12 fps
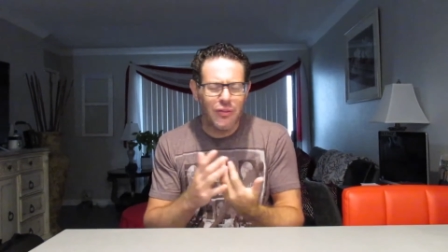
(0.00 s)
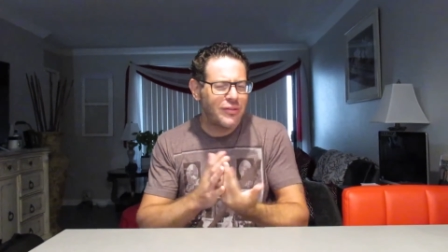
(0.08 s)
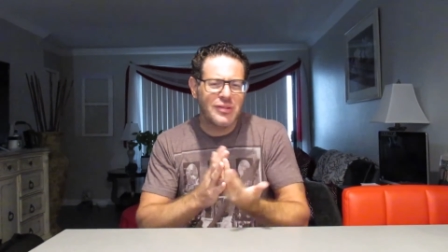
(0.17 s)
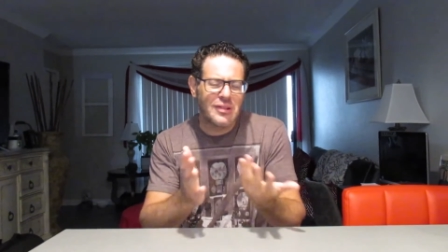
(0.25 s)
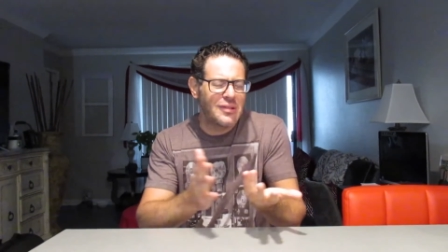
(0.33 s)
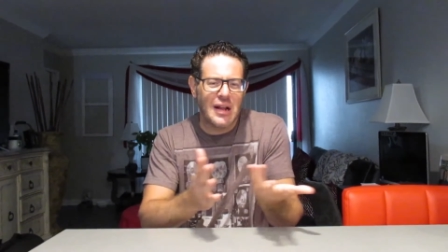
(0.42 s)

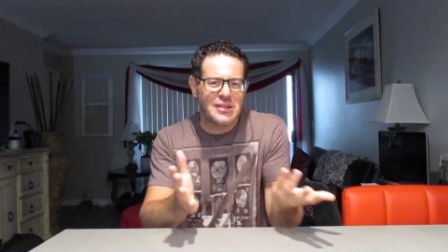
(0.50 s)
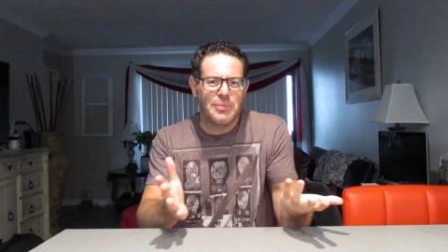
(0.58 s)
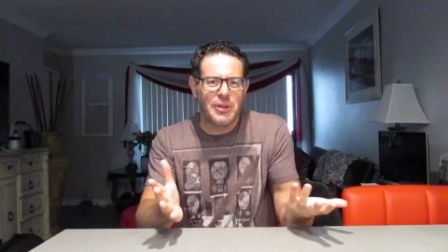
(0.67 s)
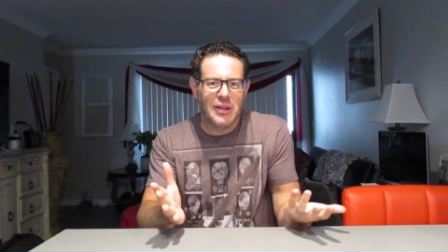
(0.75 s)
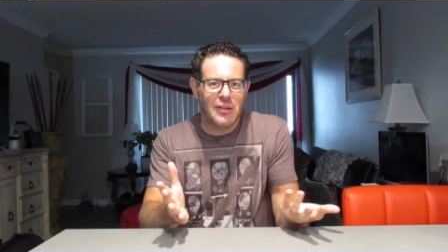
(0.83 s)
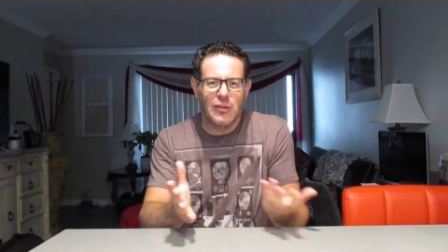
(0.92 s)
It's not
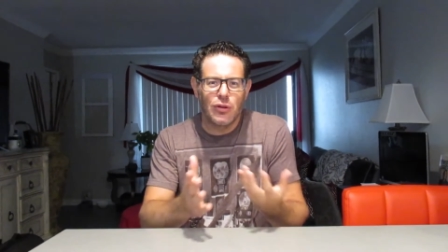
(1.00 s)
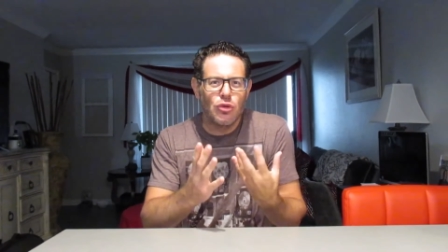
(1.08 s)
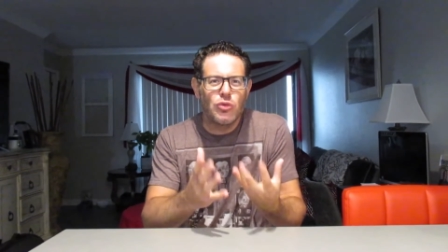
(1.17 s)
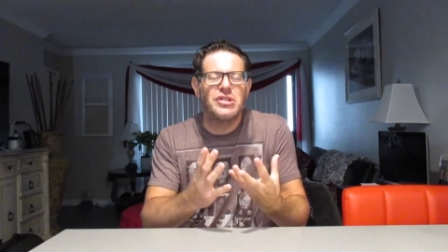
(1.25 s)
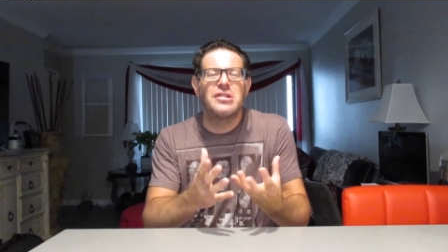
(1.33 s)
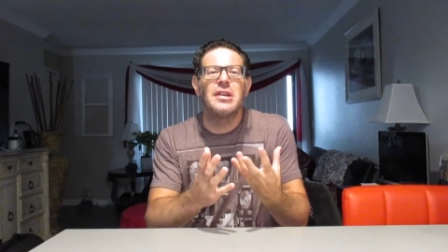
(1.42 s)
something you
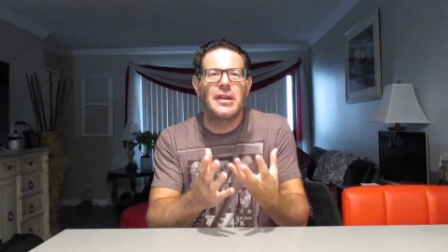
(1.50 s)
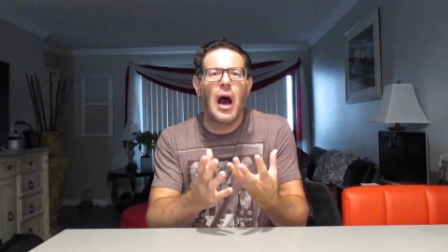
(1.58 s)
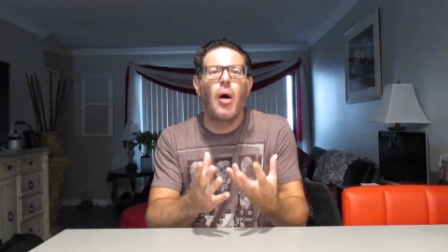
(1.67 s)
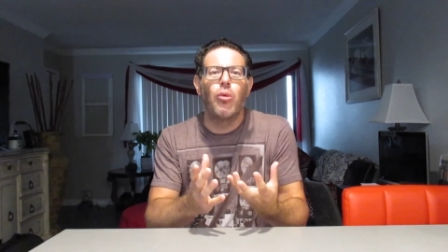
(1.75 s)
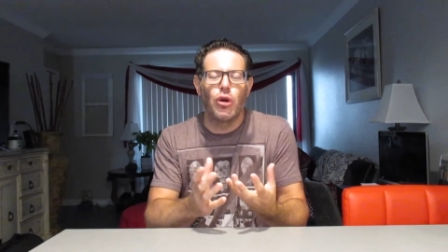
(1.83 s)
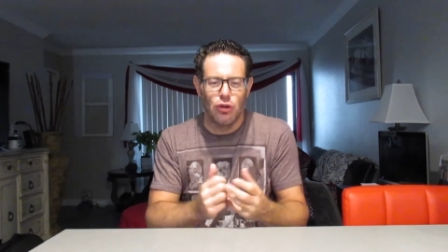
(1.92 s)
would see
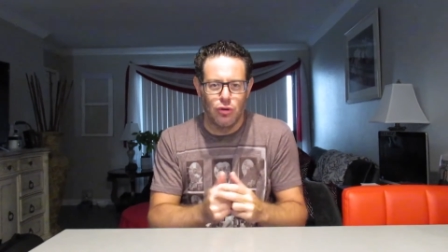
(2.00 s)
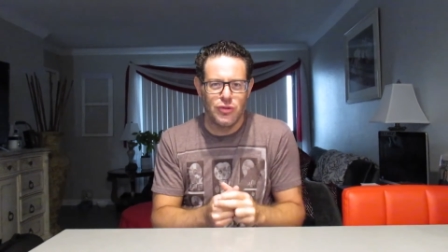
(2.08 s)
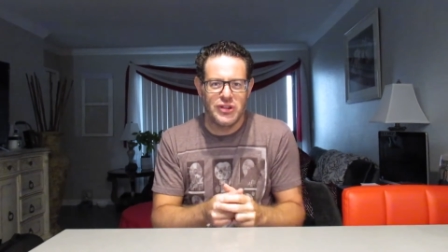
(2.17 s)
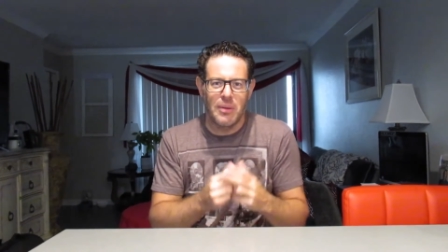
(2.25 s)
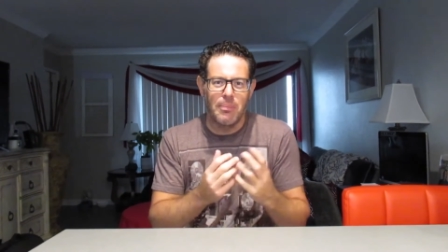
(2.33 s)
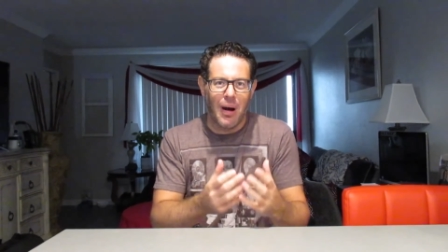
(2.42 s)
Cowboy
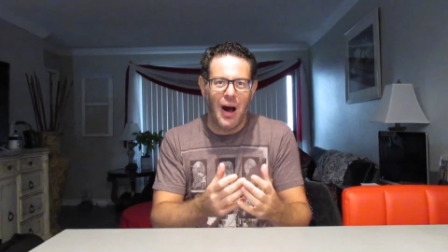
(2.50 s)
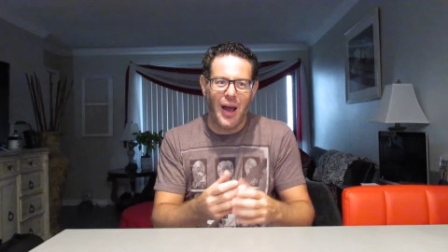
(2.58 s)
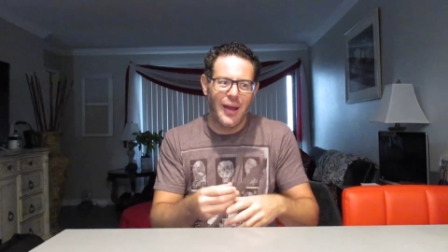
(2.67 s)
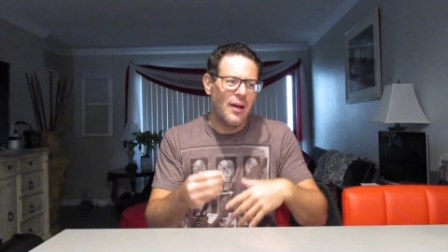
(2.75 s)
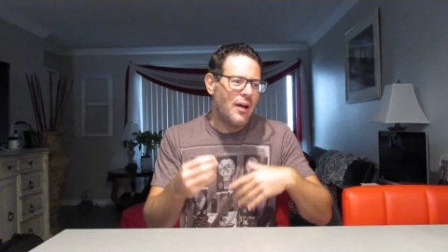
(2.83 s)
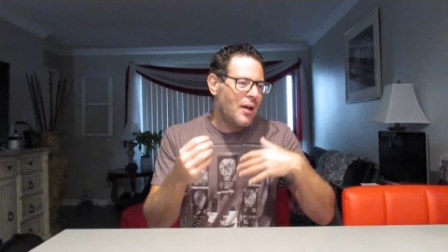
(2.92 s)
losing by.